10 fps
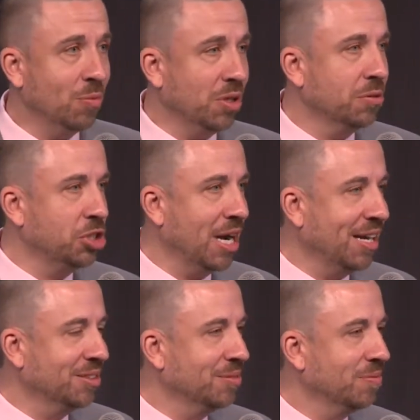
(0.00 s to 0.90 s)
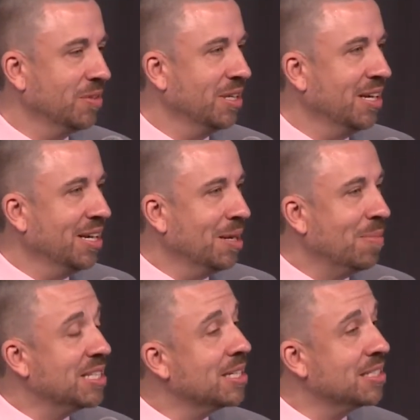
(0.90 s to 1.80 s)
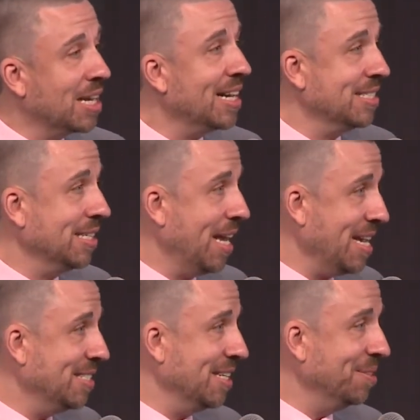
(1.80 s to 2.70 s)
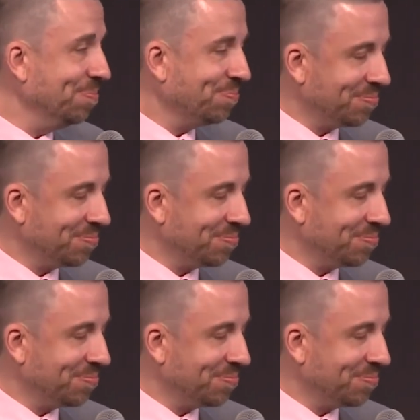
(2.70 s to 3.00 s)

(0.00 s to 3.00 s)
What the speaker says: with your child. My son's CASA Casey,